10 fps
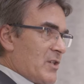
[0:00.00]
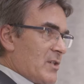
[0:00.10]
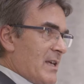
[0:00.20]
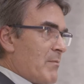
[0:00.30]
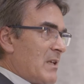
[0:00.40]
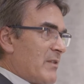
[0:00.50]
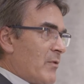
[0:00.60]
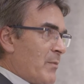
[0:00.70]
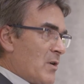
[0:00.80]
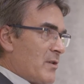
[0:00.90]
And that means for
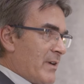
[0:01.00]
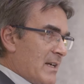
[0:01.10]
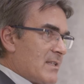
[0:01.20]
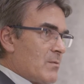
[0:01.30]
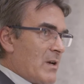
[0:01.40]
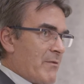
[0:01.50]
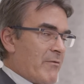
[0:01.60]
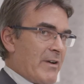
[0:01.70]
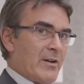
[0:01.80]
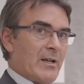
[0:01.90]
both of us we have a
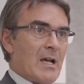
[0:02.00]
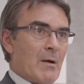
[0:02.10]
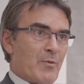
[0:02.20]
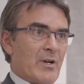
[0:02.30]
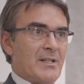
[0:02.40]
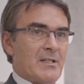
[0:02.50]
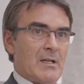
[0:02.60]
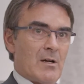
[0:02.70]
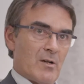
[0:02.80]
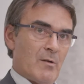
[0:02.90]
very upright and
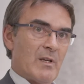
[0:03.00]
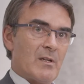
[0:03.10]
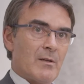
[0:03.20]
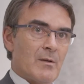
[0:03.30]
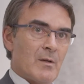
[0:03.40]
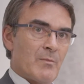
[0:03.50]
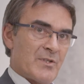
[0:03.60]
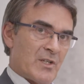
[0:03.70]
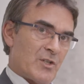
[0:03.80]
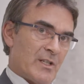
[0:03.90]
ergonomic
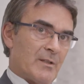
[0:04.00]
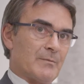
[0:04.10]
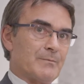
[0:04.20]
positioning.